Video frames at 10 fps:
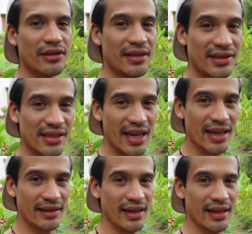So the
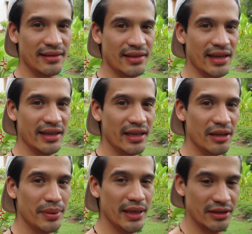sand at
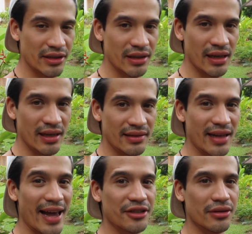Senggigi Beach is
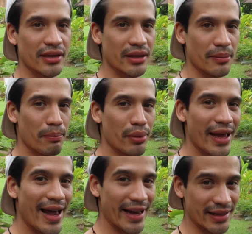actually
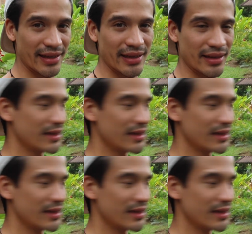black.